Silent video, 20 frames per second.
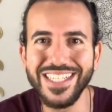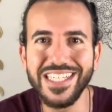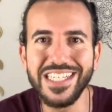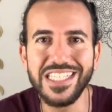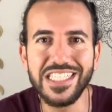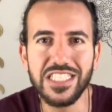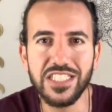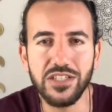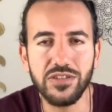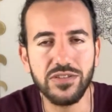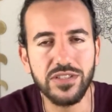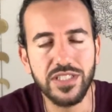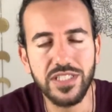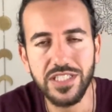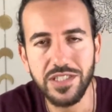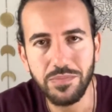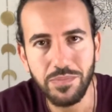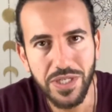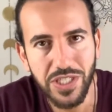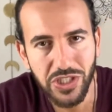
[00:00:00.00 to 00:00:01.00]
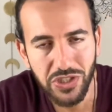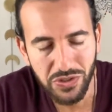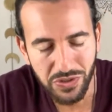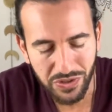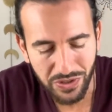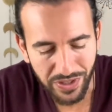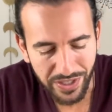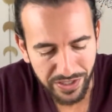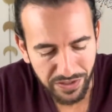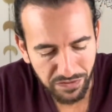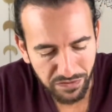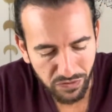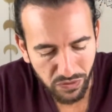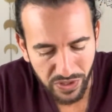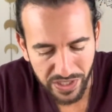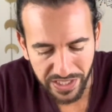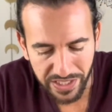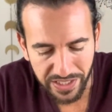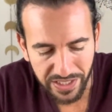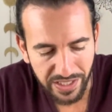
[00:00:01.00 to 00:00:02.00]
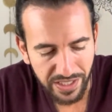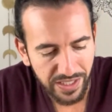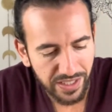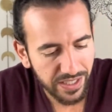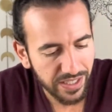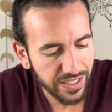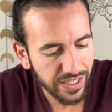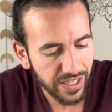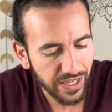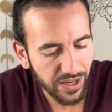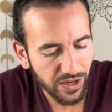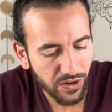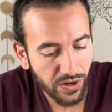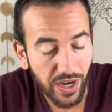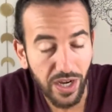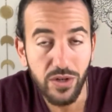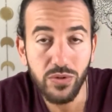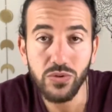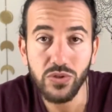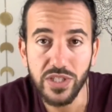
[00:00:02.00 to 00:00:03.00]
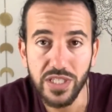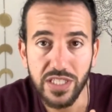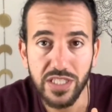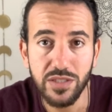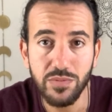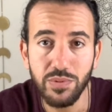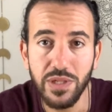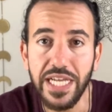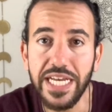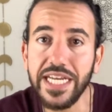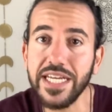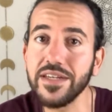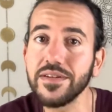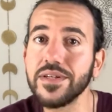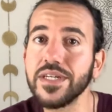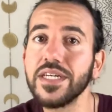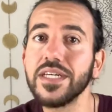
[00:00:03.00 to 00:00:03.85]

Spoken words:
So it's a special kind of week. Now I will explain.